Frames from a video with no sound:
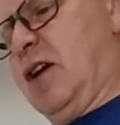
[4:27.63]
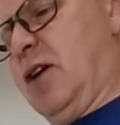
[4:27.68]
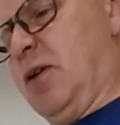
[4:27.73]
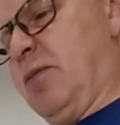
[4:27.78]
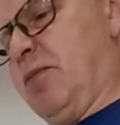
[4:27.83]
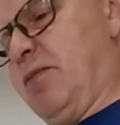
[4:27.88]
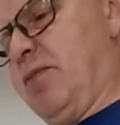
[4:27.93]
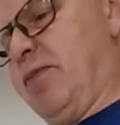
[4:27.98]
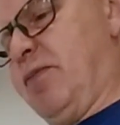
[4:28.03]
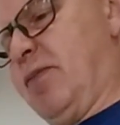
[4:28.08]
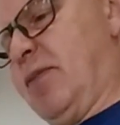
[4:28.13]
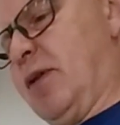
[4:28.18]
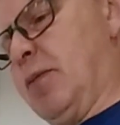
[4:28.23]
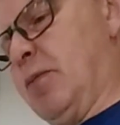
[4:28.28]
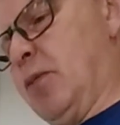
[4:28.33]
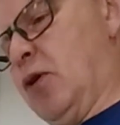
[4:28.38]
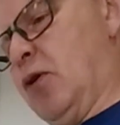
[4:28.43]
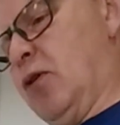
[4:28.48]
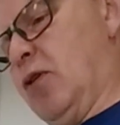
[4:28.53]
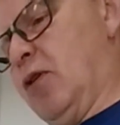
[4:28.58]
No,
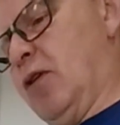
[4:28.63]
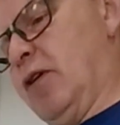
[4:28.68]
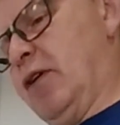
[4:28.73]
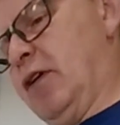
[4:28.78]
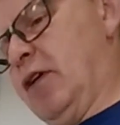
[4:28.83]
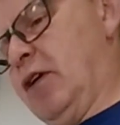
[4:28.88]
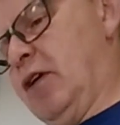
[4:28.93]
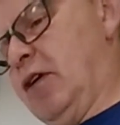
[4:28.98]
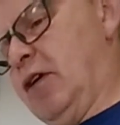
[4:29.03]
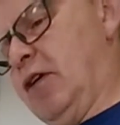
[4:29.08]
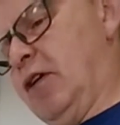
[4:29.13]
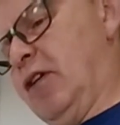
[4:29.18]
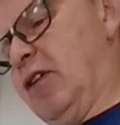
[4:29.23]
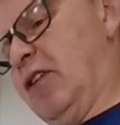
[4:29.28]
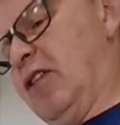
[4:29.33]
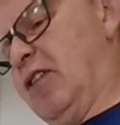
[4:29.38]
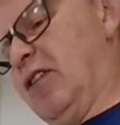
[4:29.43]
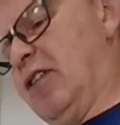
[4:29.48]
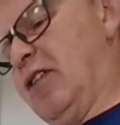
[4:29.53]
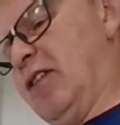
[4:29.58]
more.
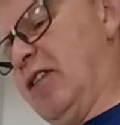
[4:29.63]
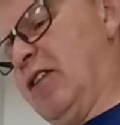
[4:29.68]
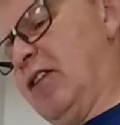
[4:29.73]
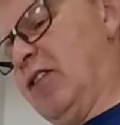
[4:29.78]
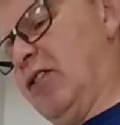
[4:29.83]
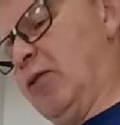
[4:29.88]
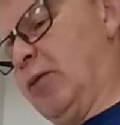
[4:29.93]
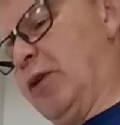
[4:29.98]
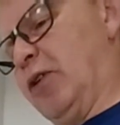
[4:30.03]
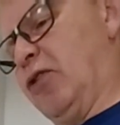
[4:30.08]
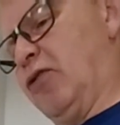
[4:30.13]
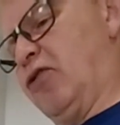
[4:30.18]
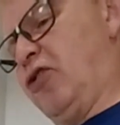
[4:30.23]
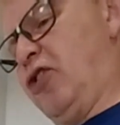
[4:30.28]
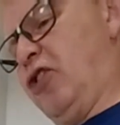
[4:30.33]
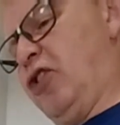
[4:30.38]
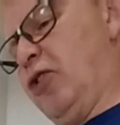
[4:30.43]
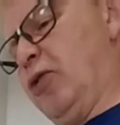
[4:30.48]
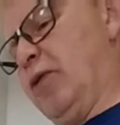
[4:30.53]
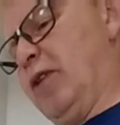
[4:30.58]
So we're
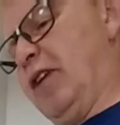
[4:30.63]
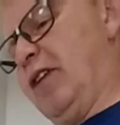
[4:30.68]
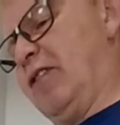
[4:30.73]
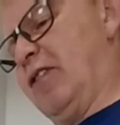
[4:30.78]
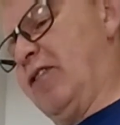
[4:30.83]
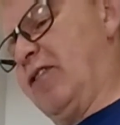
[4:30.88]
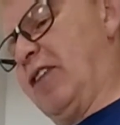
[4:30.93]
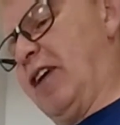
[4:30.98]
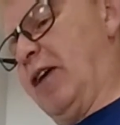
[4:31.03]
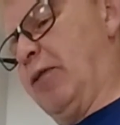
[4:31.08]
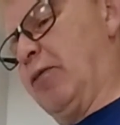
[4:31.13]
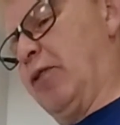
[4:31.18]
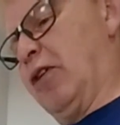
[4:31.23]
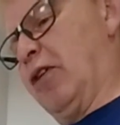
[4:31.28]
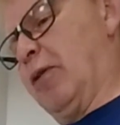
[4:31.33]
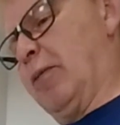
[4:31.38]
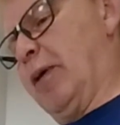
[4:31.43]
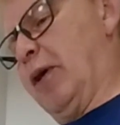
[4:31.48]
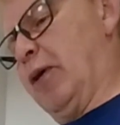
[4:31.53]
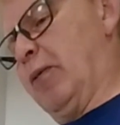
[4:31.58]
just tuning to
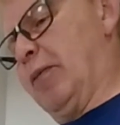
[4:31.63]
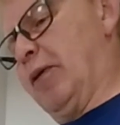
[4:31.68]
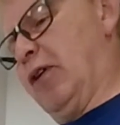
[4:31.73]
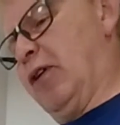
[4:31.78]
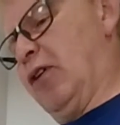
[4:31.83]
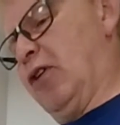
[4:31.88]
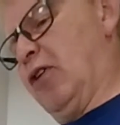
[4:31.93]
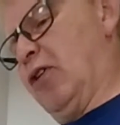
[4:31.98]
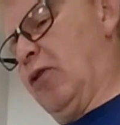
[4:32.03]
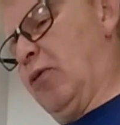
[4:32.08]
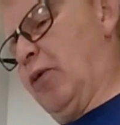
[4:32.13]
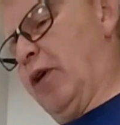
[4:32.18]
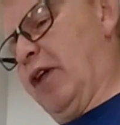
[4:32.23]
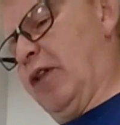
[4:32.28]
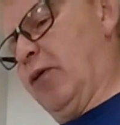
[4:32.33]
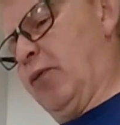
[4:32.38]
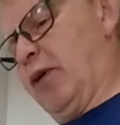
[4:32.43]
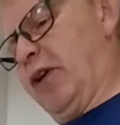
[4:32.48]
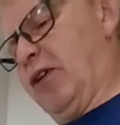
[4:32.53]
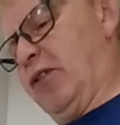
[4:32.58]
sound at the moment, not
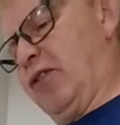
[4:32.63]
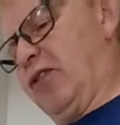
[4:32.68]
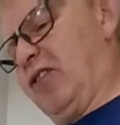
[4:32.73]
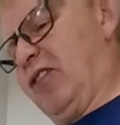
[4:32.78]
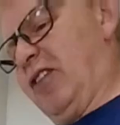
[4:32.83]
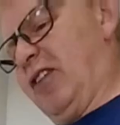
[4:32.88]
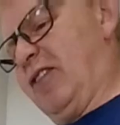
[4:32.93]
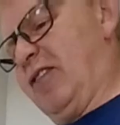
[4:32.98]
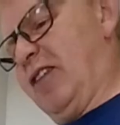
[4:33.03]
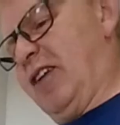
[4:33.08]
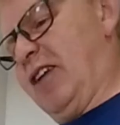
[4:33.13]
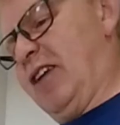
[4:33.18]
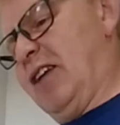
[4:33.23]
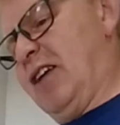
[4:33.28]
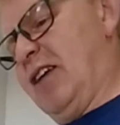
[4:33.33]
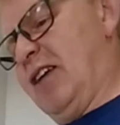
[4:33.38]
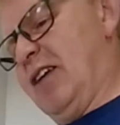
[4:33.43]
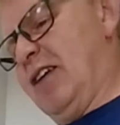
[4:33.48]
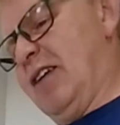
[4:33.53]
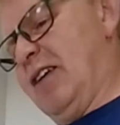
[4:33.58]
where the wheel's sitting.
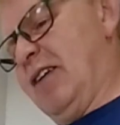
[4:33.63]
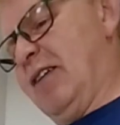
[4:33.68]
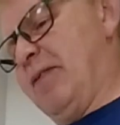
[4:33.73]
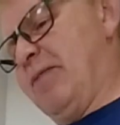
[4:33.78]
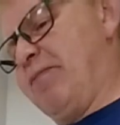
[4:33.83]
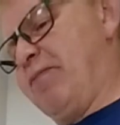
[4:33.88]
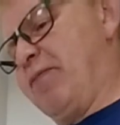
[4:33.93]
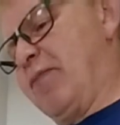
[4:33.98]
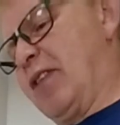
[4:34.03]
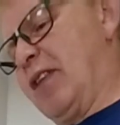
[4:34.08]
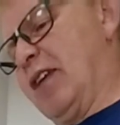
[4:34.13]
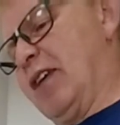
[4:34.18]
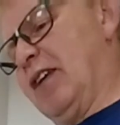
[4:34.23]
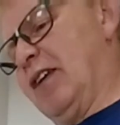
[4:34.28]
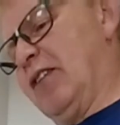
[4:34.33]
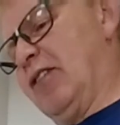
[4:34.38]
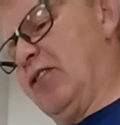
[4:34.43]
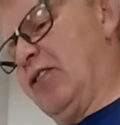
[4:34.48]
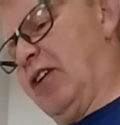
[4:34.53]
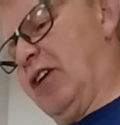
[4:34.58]

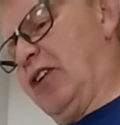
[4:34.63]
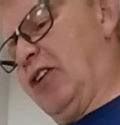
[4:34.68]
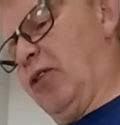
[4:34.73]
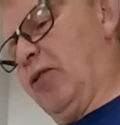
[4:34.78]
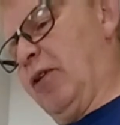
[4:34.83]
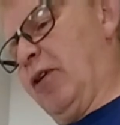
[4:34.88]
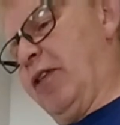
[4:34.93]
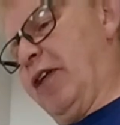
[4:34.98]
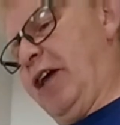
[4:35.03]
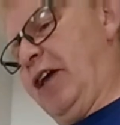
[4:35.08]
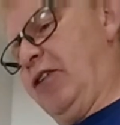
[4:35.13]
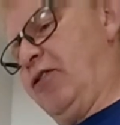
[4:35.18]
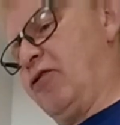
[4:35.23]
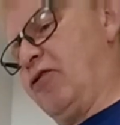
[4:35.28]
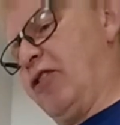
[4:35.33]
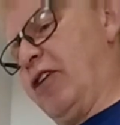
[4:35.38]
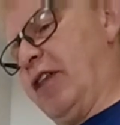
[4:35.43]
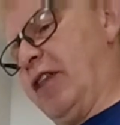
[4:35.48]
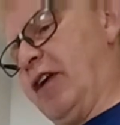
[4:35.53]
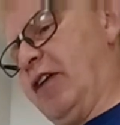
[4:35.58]
So I don't know the
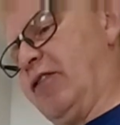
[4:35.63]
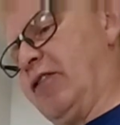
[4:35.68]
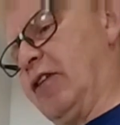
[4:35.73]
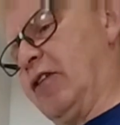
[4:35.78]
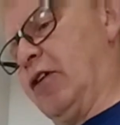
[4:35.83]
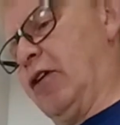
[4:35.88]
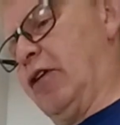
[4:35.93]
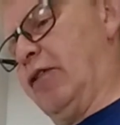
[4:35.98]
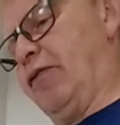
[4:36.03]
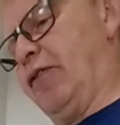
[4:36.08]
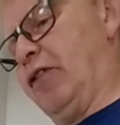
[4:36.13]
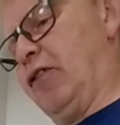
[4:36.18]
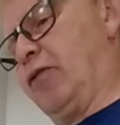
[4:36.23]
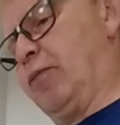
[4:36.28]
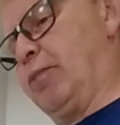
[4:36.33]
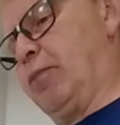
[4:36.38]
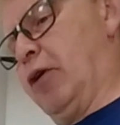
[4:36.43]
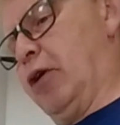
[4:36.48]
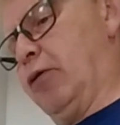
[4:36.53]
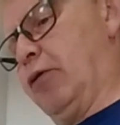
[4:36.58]
history of this. I don't know if
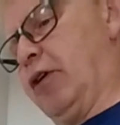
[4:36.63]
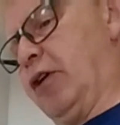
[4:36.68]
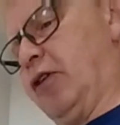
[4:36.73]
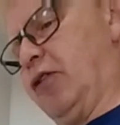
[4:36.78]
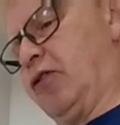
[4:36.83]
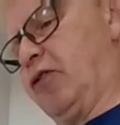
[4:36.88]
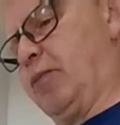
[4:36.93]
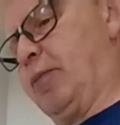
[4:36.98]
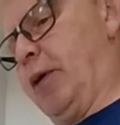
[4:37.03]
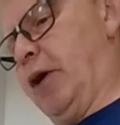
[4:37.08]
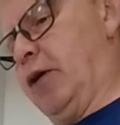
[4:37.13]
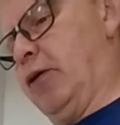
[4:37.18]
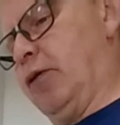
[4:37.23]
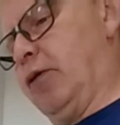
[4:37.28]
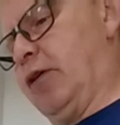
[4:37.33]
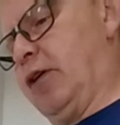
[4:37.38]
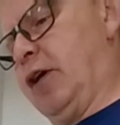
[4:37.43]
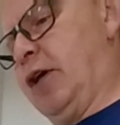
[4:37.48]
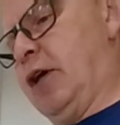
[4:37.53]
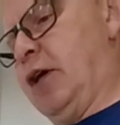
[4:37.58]
it's broken a
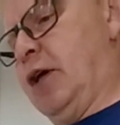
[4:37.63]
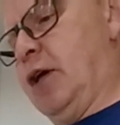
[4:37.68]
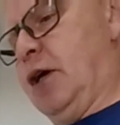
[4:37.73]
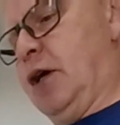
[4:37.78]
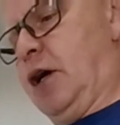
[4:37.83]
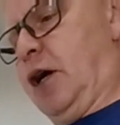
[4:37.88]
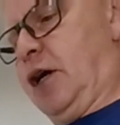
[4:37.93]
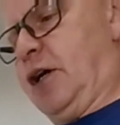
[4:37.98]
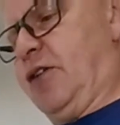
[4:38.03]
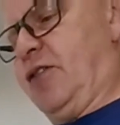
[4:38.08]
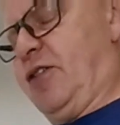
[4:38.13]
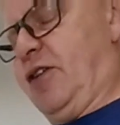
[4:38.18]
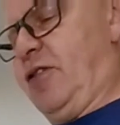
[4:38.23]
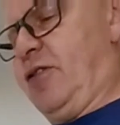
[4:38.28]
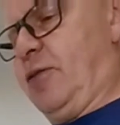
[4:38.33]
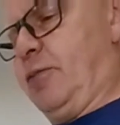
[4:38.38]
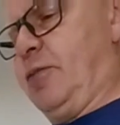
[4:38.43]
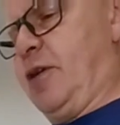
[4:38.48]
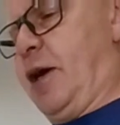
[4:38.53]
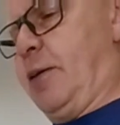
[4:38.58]
spoke. I can
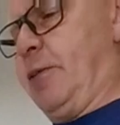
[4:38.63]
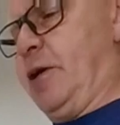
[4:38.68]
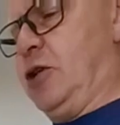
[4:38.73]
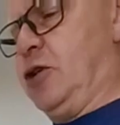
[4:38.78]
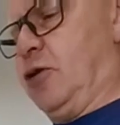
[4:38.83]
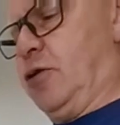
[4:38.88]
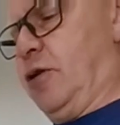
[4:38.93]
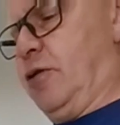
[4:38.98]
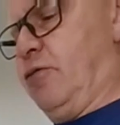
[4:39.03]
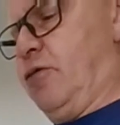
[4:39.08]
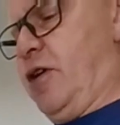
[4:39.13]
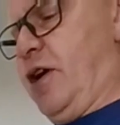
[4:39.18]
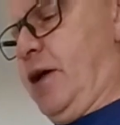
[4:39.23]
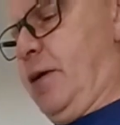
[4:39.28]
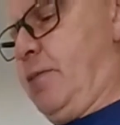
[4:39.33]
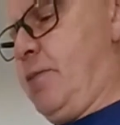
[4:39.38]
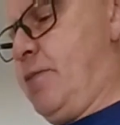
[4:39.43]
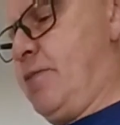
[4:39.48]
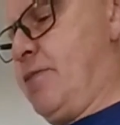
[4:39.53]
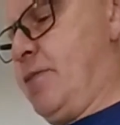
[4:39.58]
see some damage on the
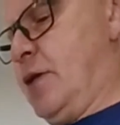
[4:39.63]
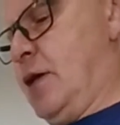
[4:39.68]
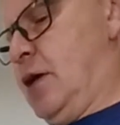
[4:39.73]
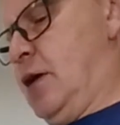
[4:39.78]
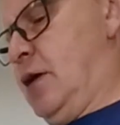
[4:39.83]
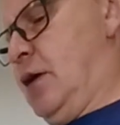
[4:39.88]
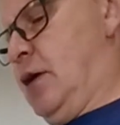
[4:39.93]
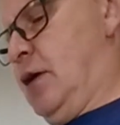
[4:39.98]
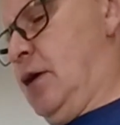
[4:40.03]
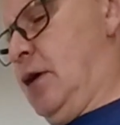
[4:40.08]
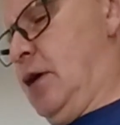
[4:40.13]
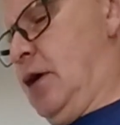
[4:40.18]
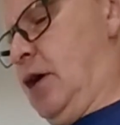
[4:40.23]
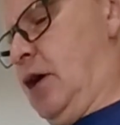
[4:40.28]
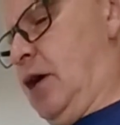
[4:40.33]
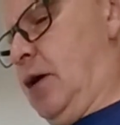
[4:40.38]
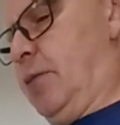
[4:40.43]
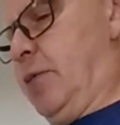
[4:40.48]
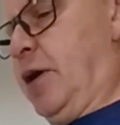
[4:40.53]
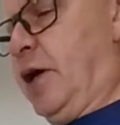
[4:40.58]
rim,
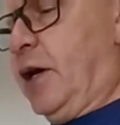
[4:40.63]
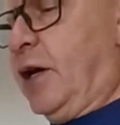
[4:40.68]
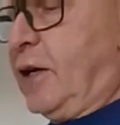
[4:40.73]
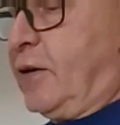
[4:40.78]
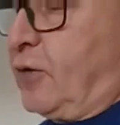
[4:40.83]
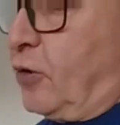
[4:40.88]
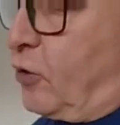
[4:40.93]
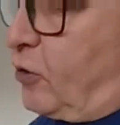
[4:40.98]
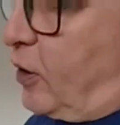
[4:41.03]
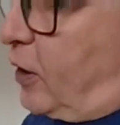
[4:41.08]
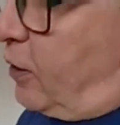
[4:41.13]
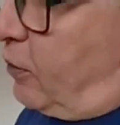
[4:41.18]
and it does